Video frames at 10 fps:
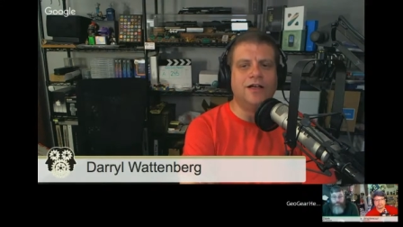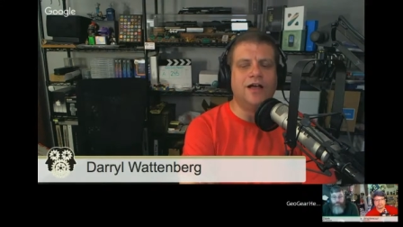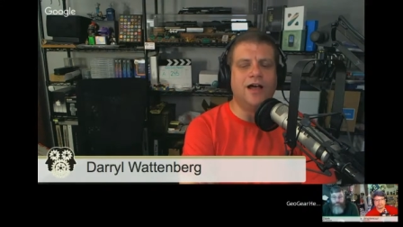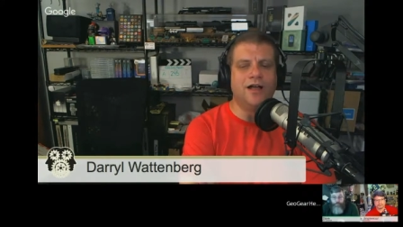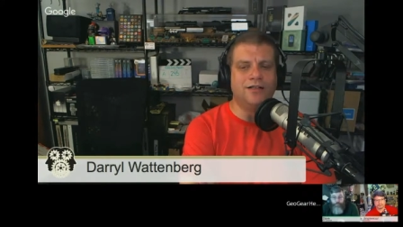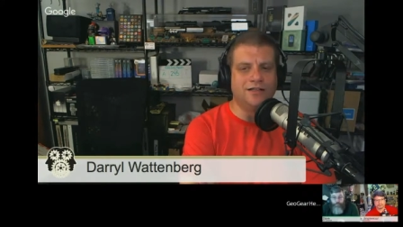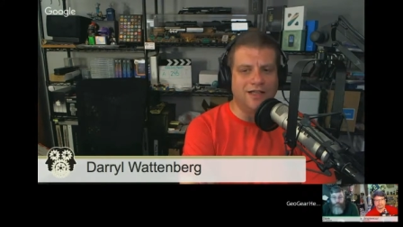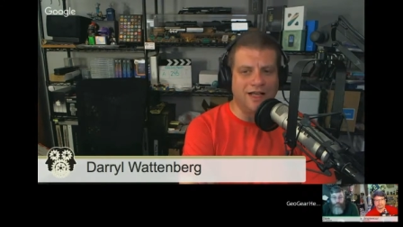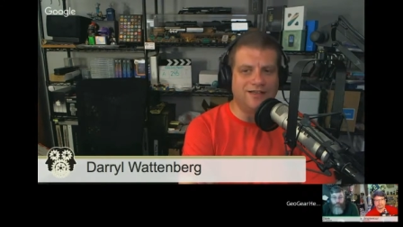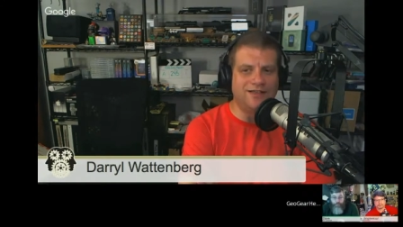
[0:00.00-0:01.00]

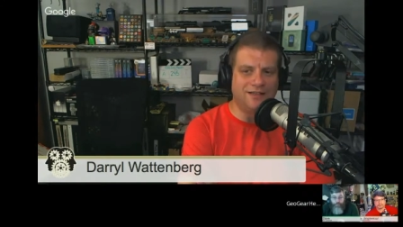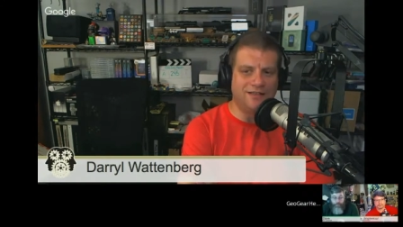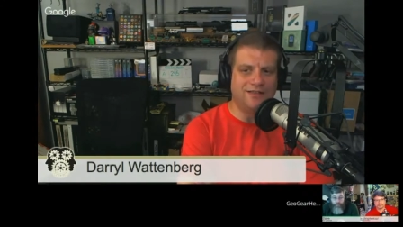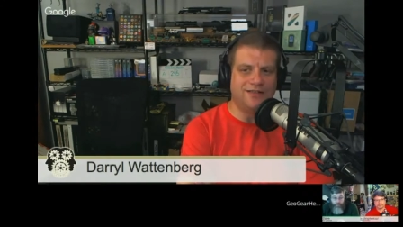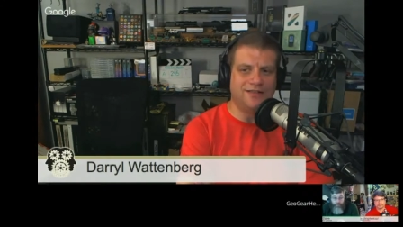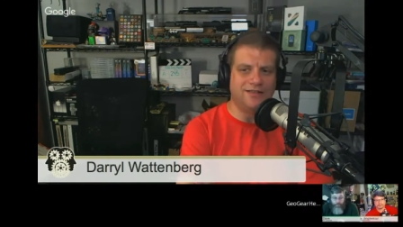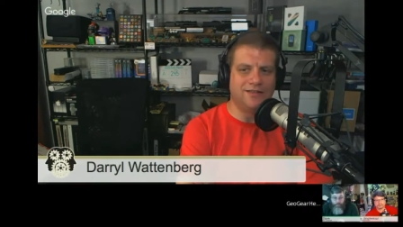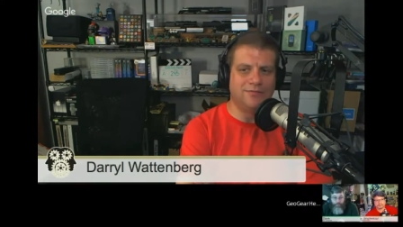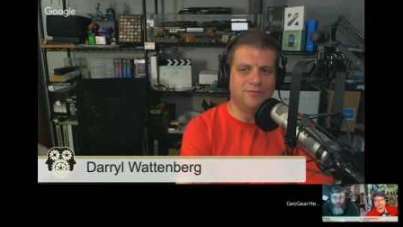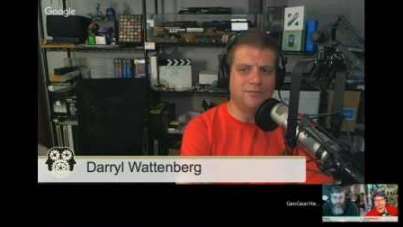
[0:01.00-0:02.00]
unless it's
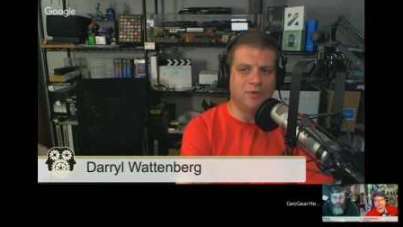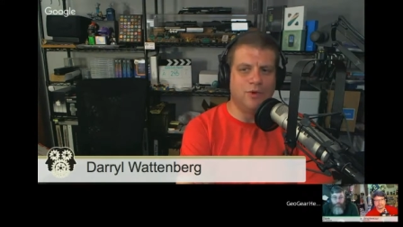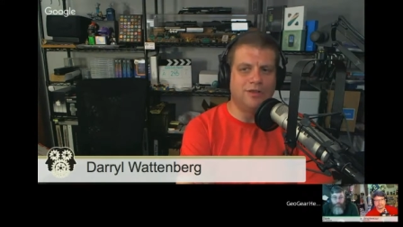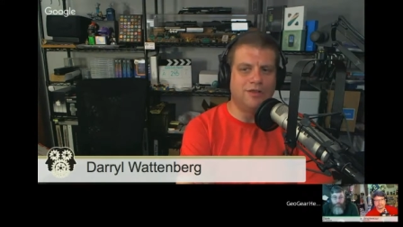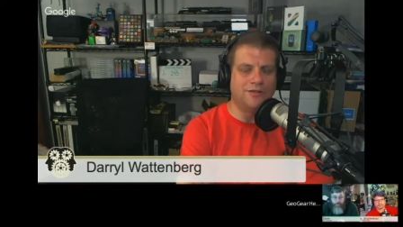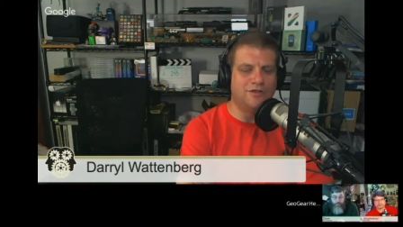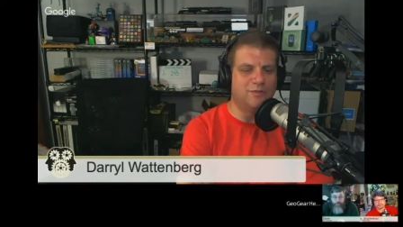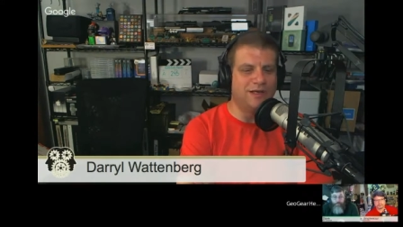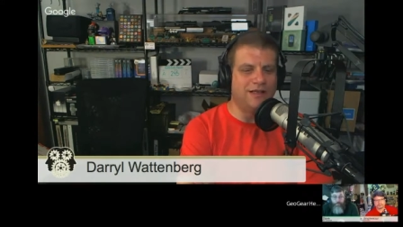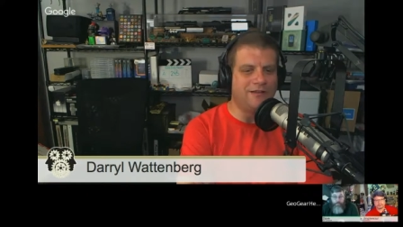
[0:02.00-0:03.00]
more than just
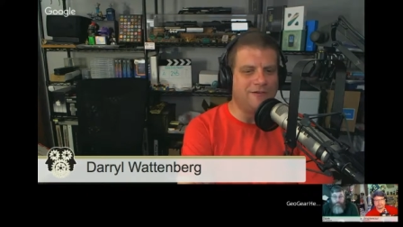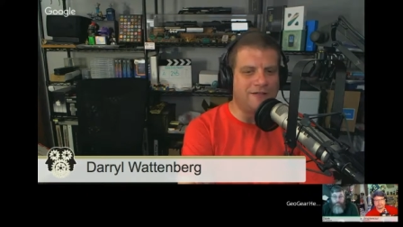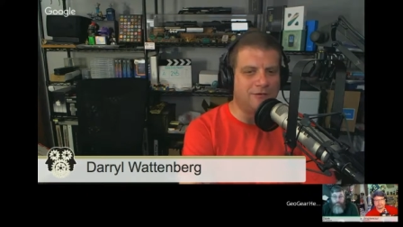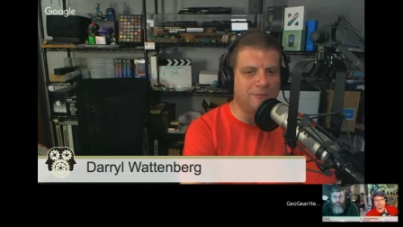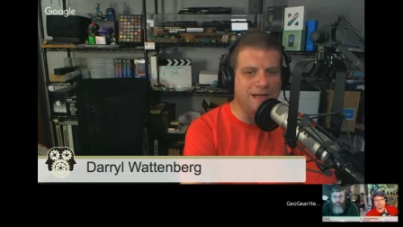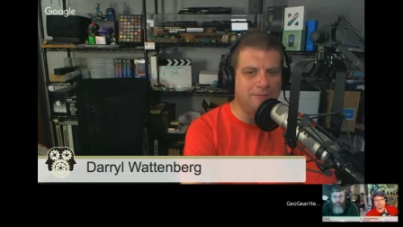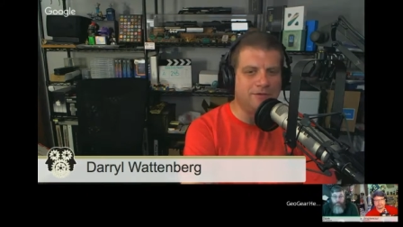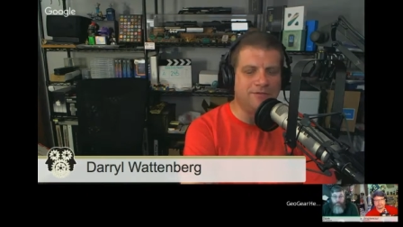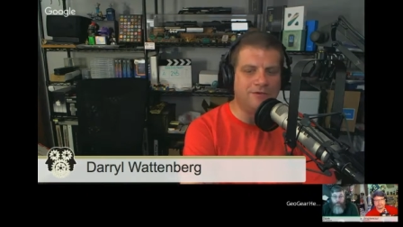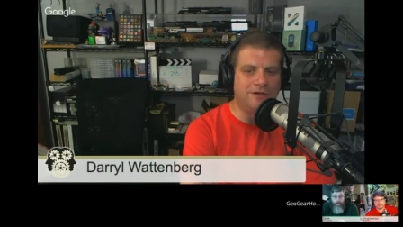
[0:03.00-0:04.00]
being the vector map.
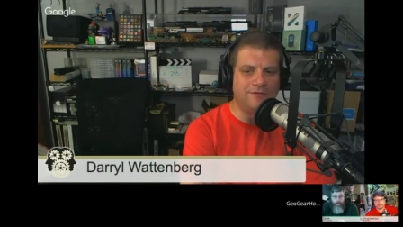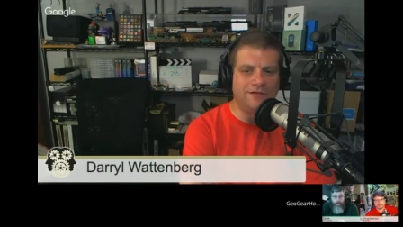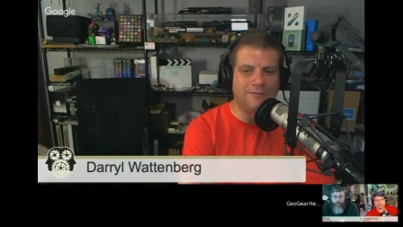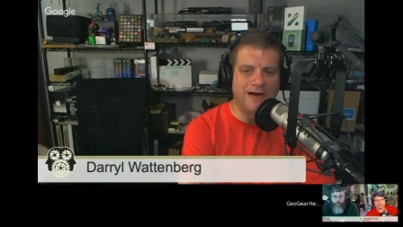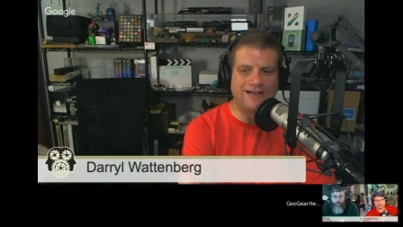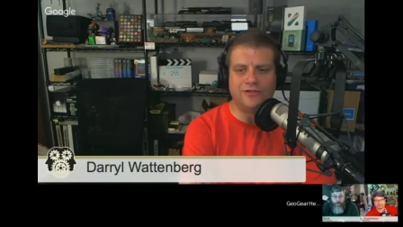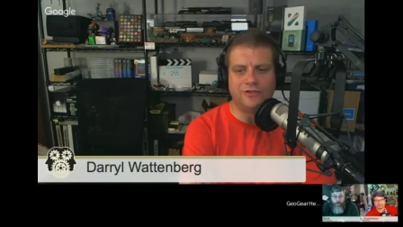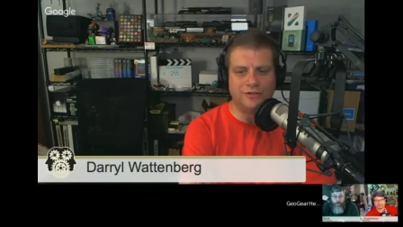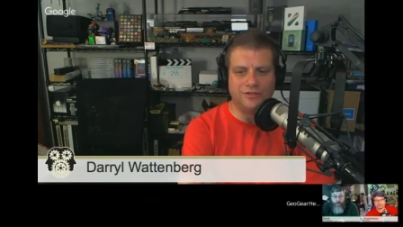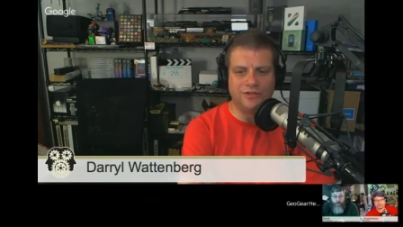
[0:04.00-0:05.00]
So if you have any
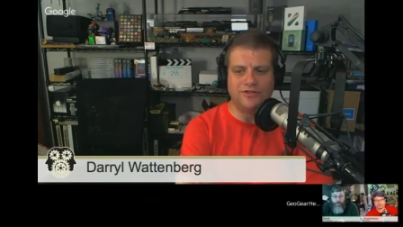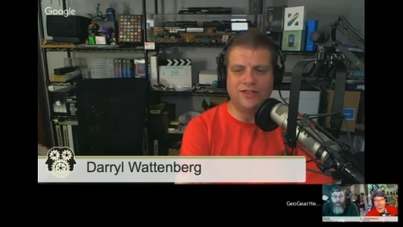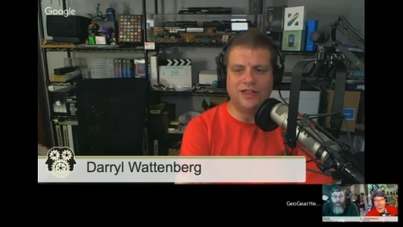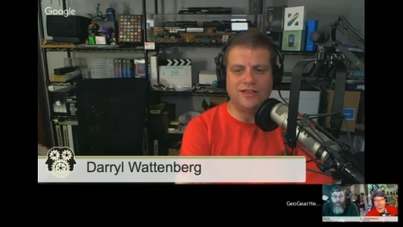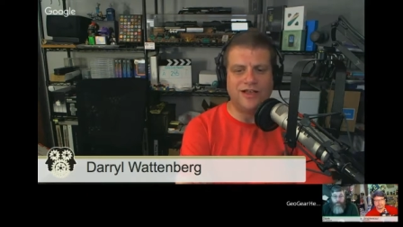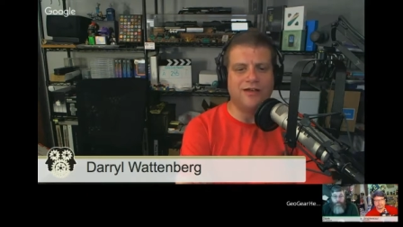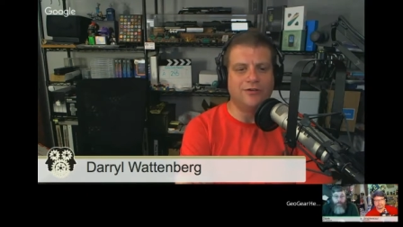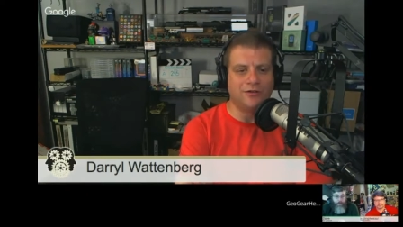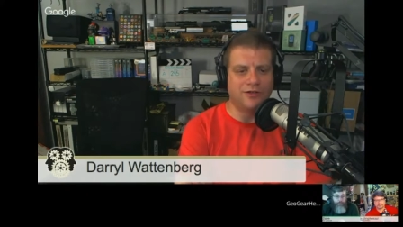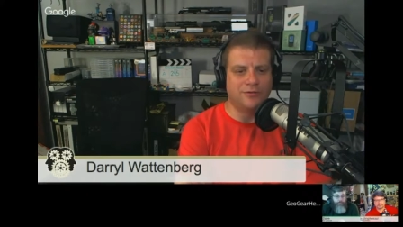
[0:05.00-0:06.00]
raster images, then yeah,
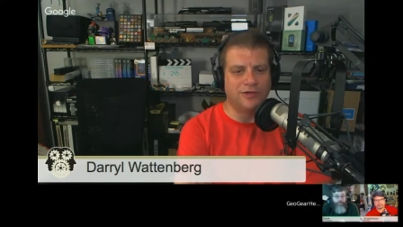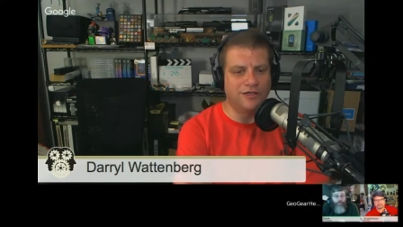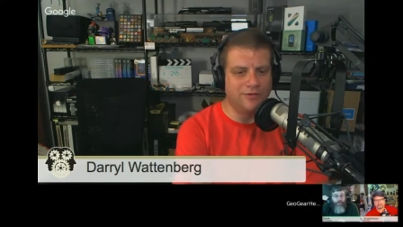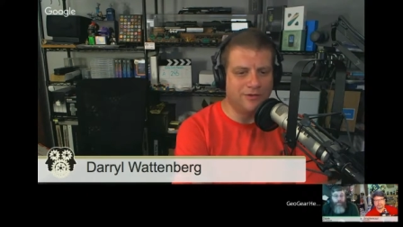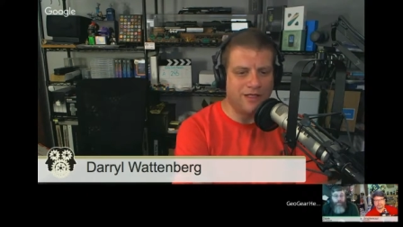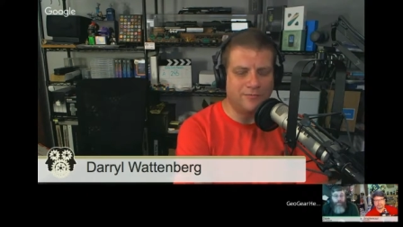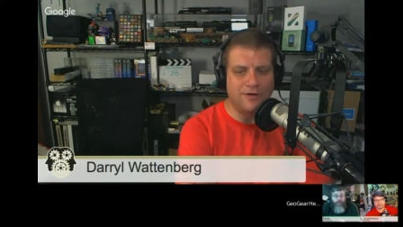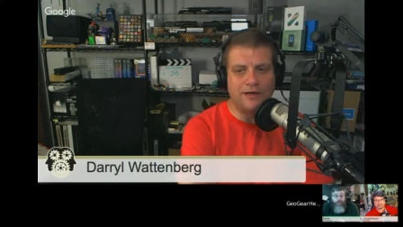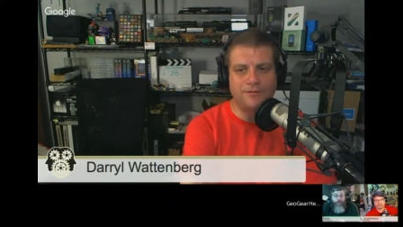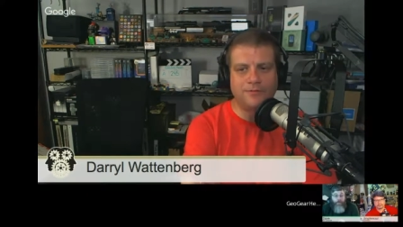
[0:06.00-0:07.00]
you're going to run into a lot of problems.